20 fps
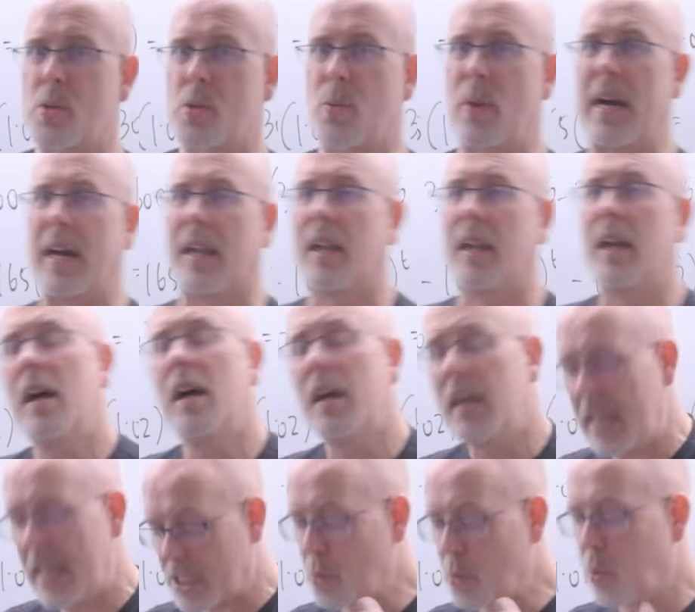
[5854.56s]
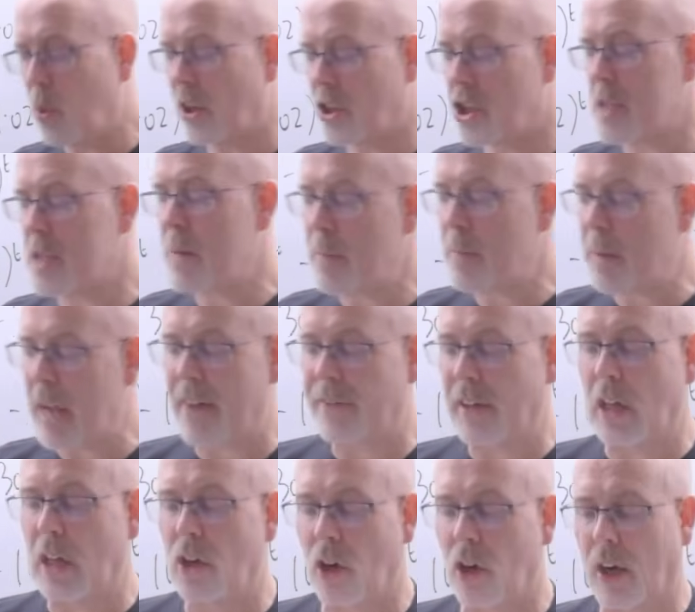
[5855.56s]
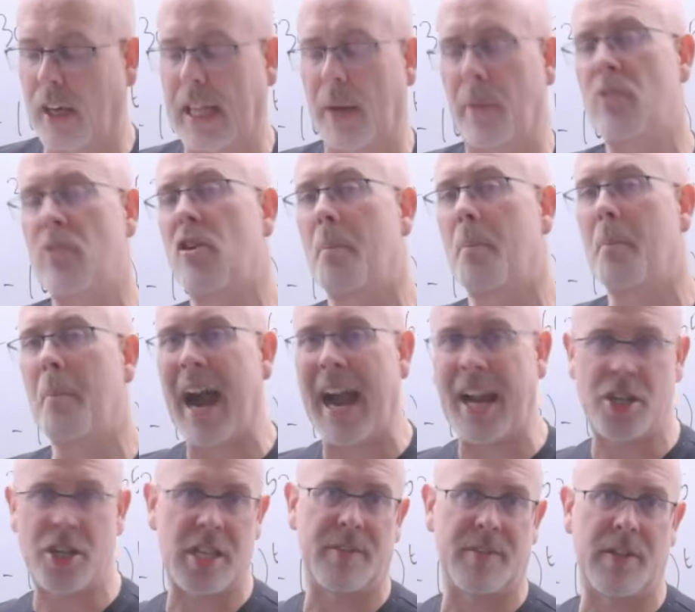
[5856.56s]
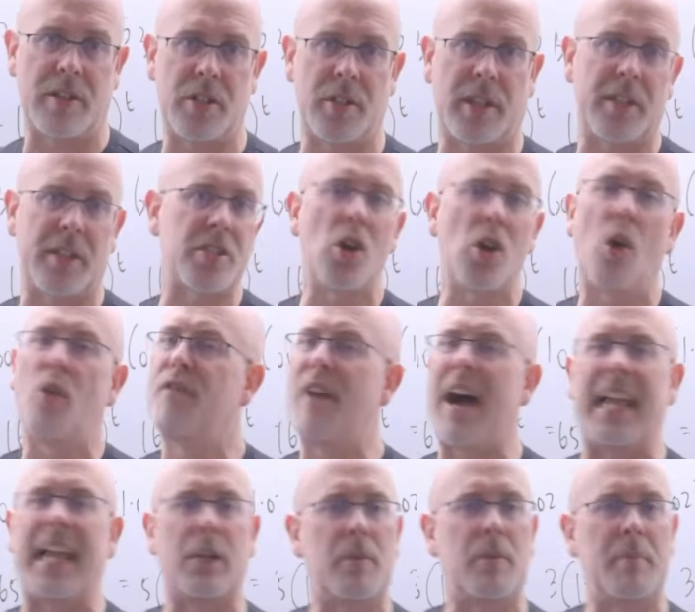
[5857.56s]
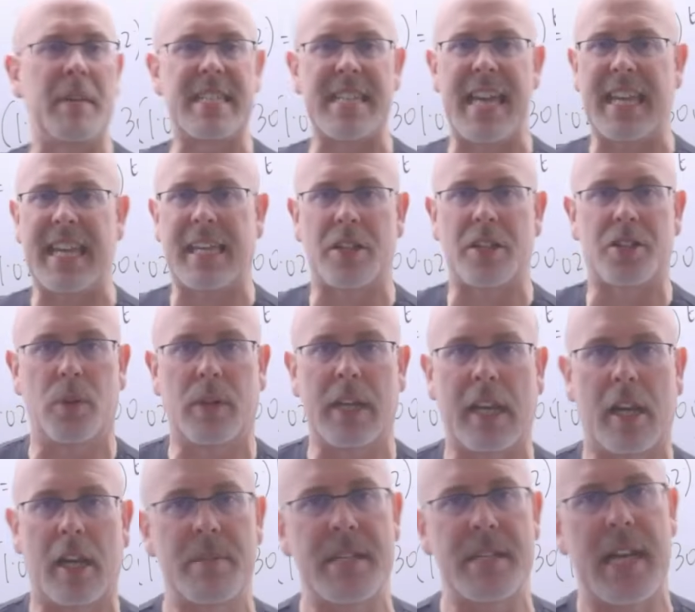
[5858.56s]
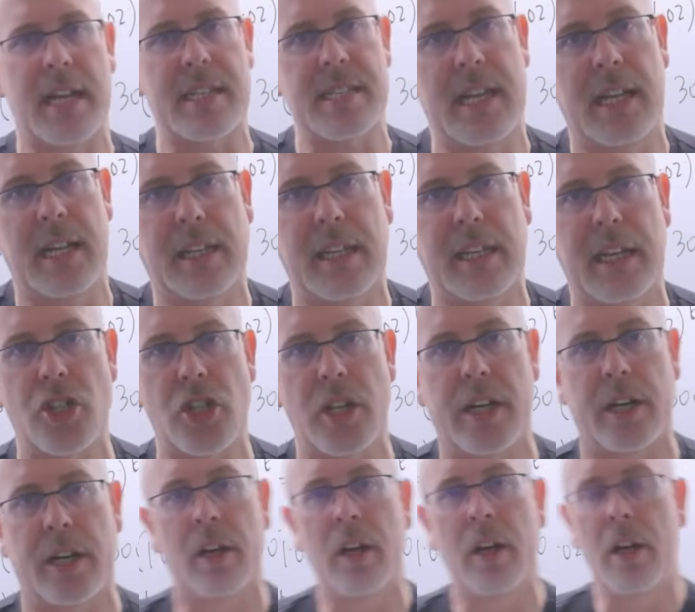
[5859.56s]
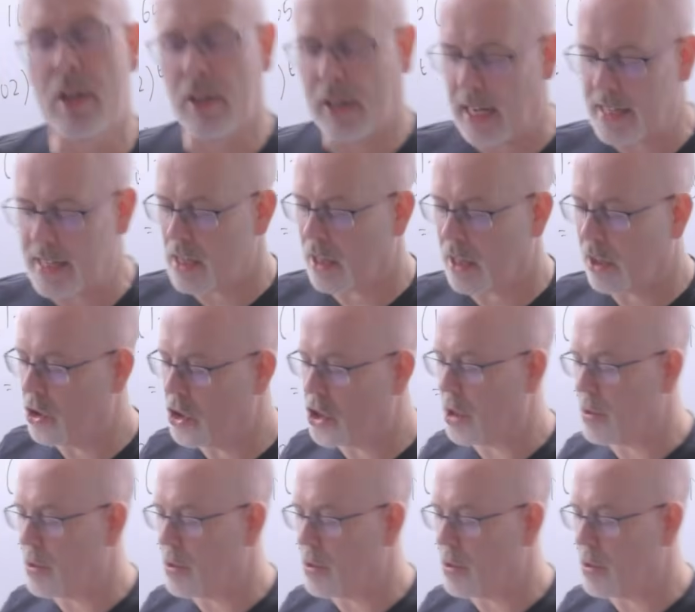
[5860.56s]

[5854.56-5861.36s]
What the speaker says: as well. It's worth just maybe having a look at that and remind yourself about that. There's no value in me taking you through an income tax calculation here. Okay, it's not a good